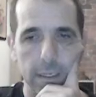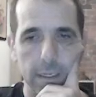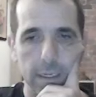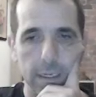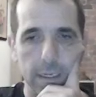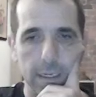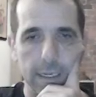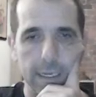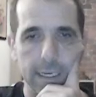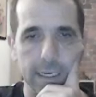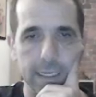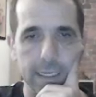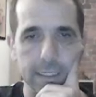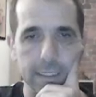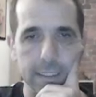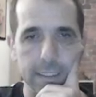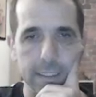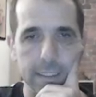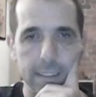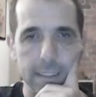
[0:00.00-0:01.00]

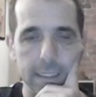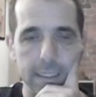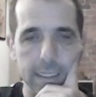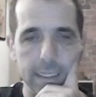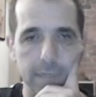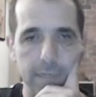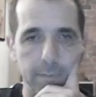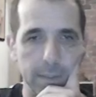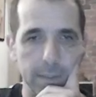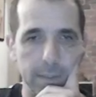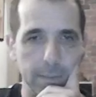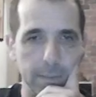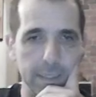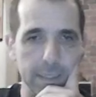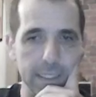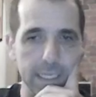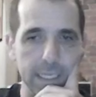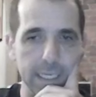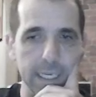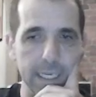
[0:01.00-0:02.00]
And if black plays
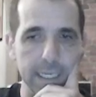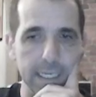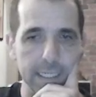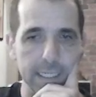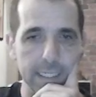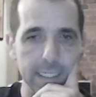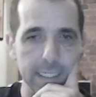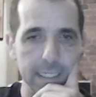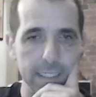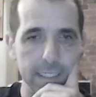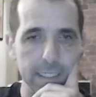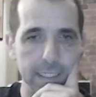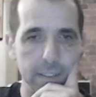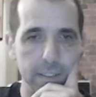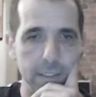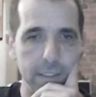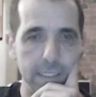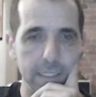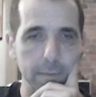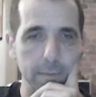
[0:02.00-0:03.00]
king e6, just
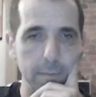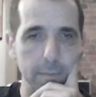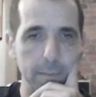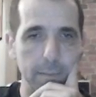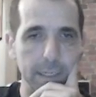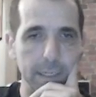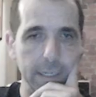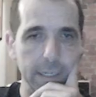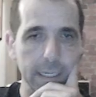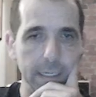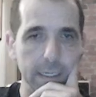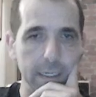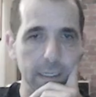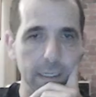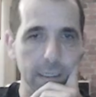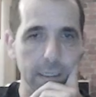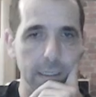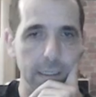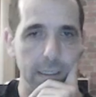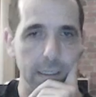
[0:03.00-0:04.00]
stepping back,
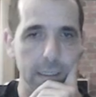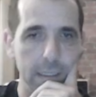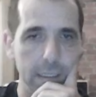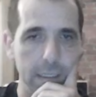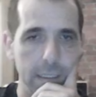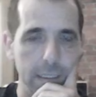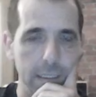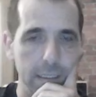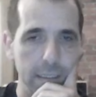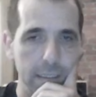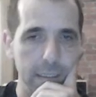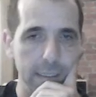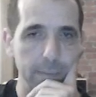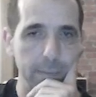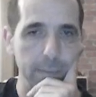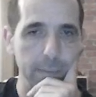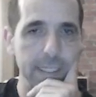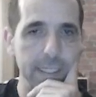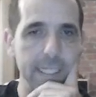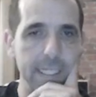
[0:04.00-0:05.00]
then we're
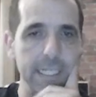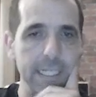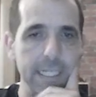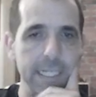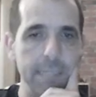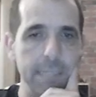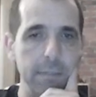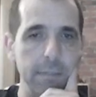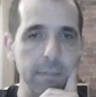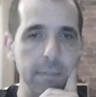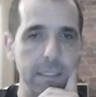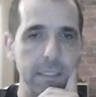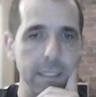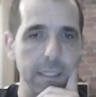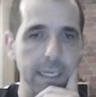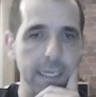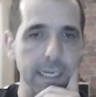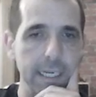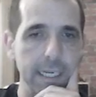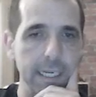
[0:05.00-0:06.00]
going to see similar to the
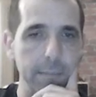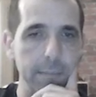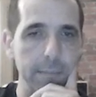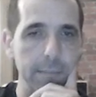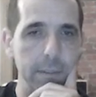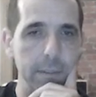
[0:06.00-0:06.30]
game,